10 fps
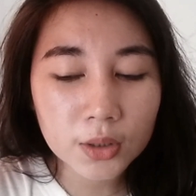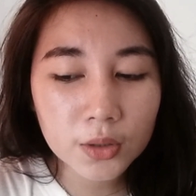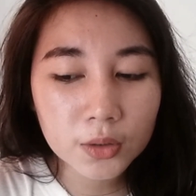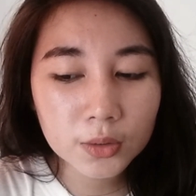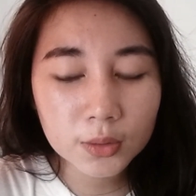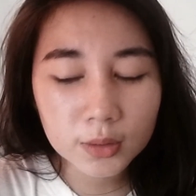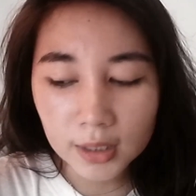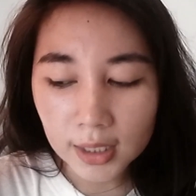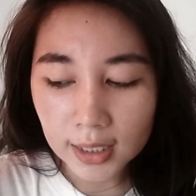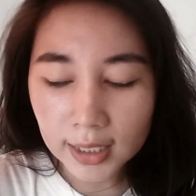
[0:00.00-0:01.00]
So
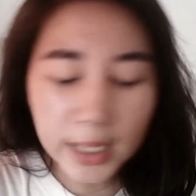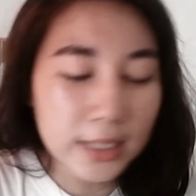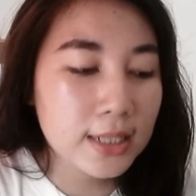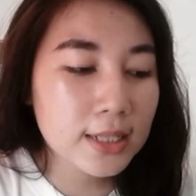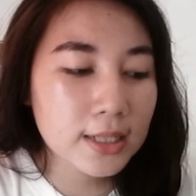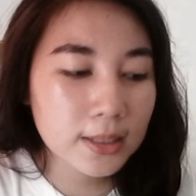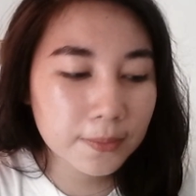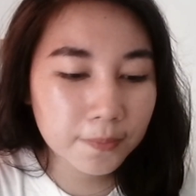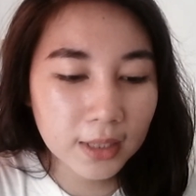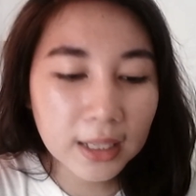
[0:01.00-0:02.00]

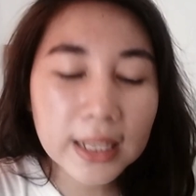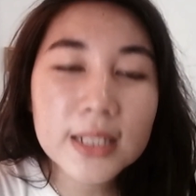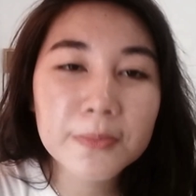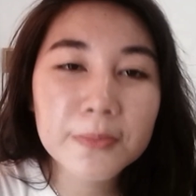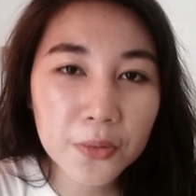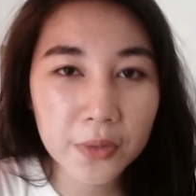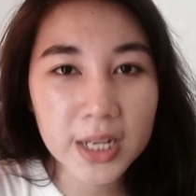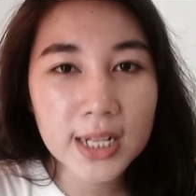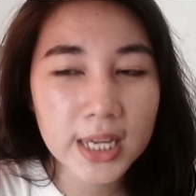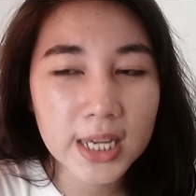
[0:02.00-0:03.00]
let's be
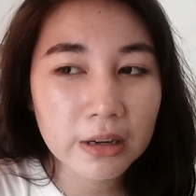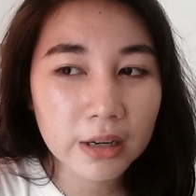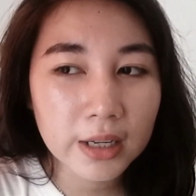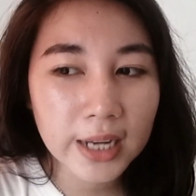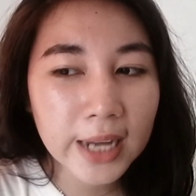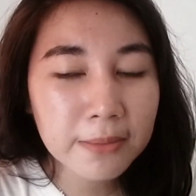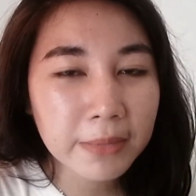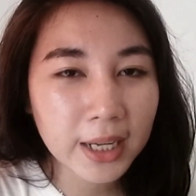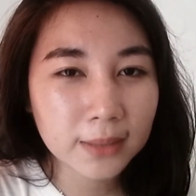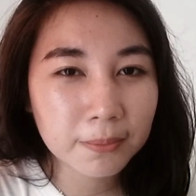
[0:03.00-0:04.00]
real here.
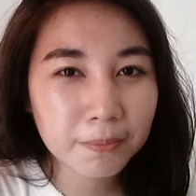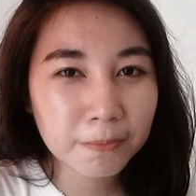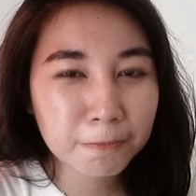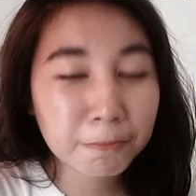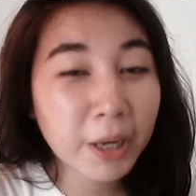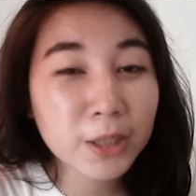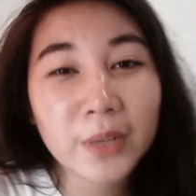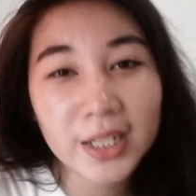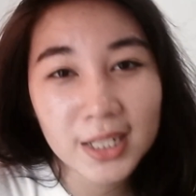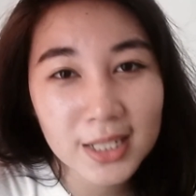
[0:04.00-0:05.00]
Nmat
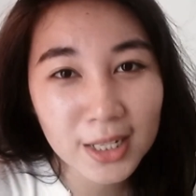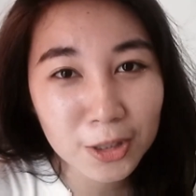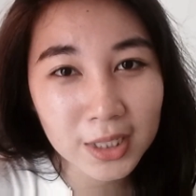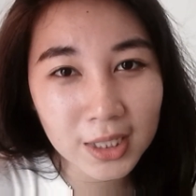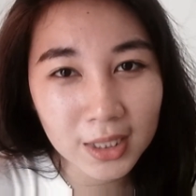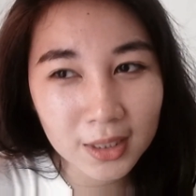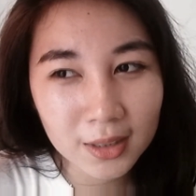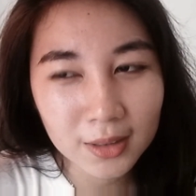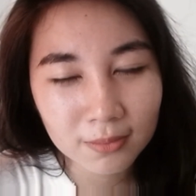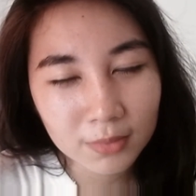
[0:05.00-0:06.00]
part 1 is actually,
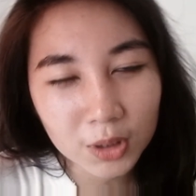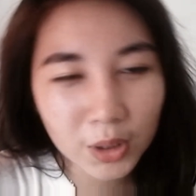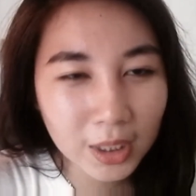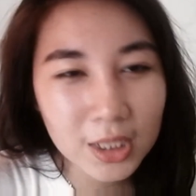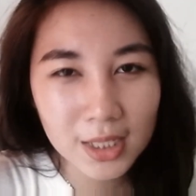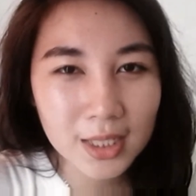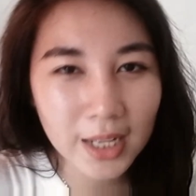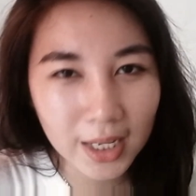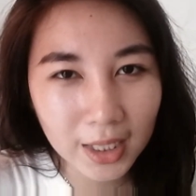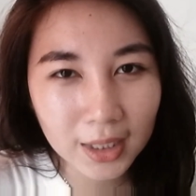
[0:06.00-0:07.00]
you can just
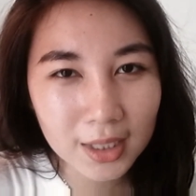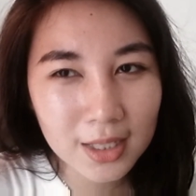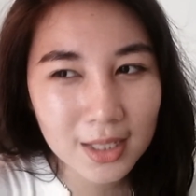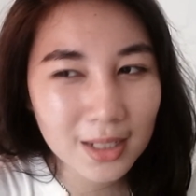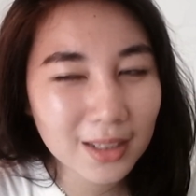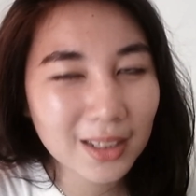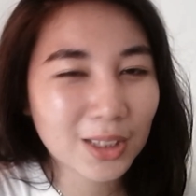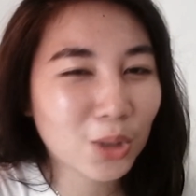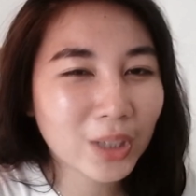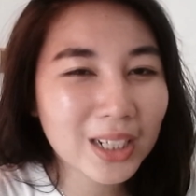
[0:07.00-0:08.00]
take it.
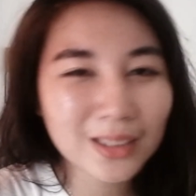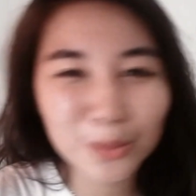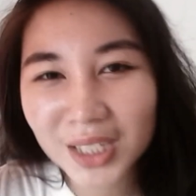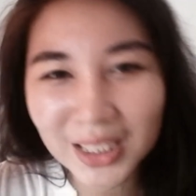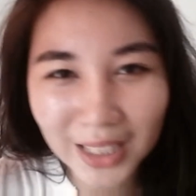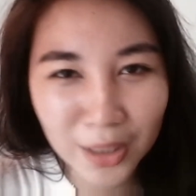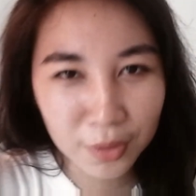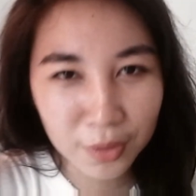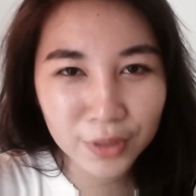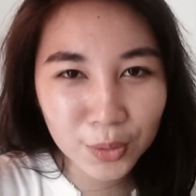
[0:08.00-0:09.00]
You cannot really take
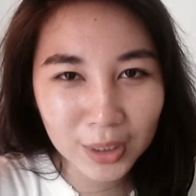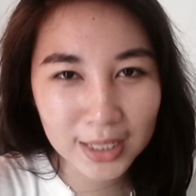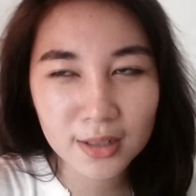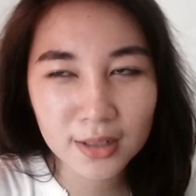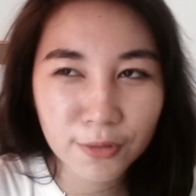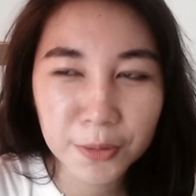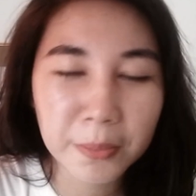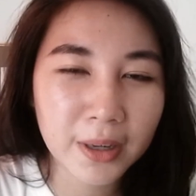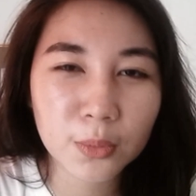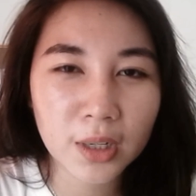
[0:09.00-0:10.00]
review classes for
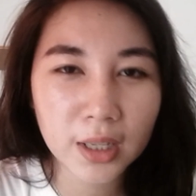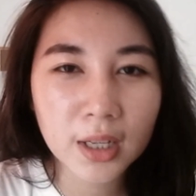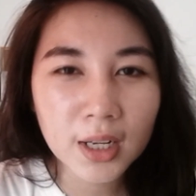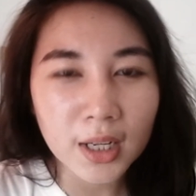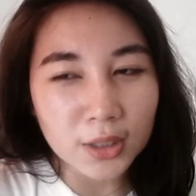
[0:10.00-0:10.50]
part 1.